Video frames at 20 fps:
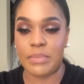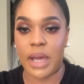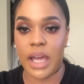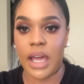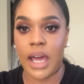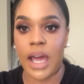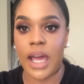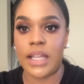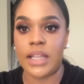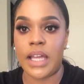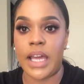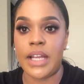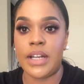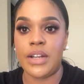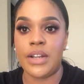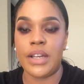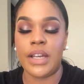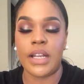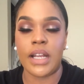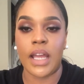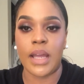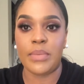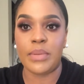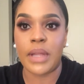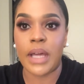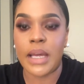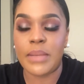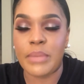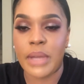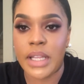my eyeliner and I
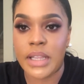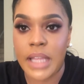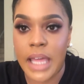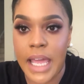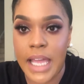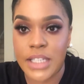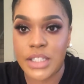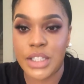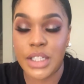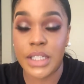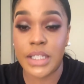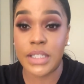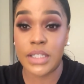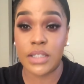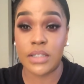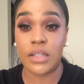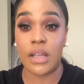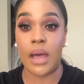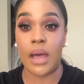applied my lashes.